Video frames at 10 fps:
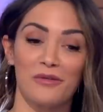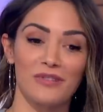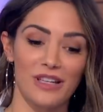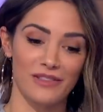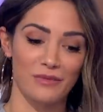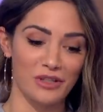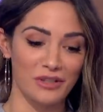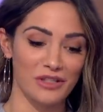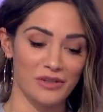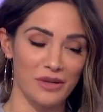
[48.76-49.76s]
called S Club
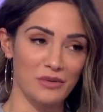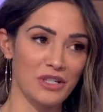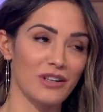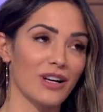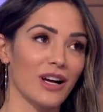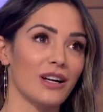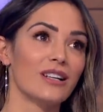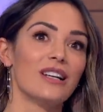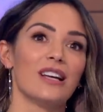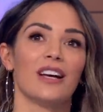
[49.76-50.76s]
Juniors when I was younger.
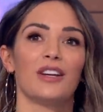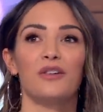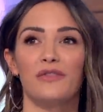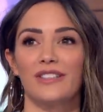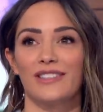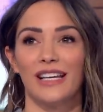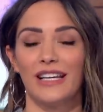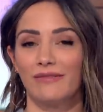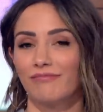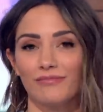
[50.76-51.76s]
And
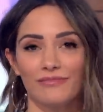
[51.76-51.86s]
obviously,